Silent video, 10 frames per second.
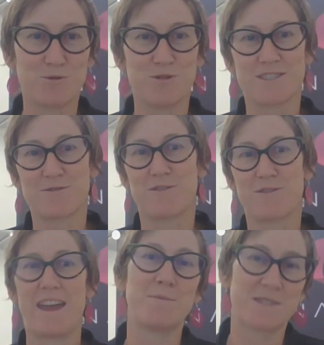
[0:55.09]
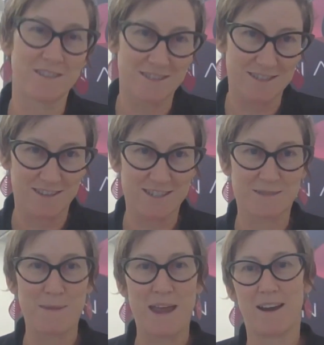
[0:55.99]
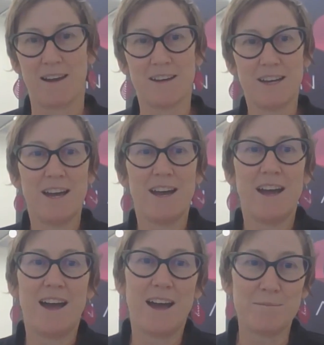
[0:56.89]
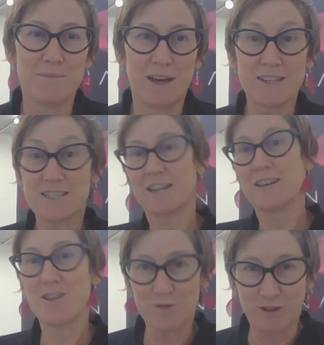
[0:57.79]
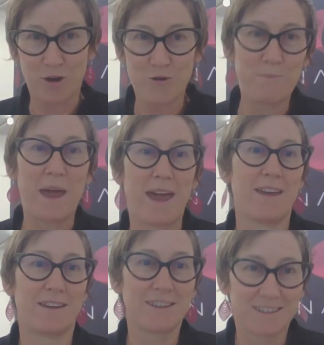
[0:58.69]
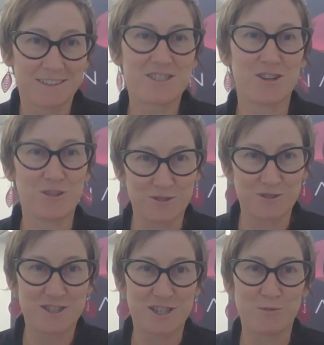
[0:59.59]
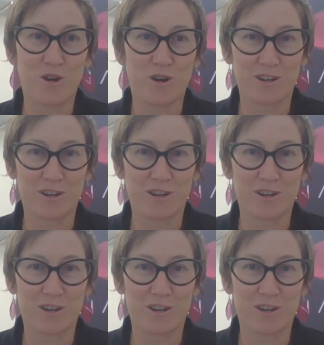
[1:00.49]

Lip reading: of noise or the absence of the smell until you go back to what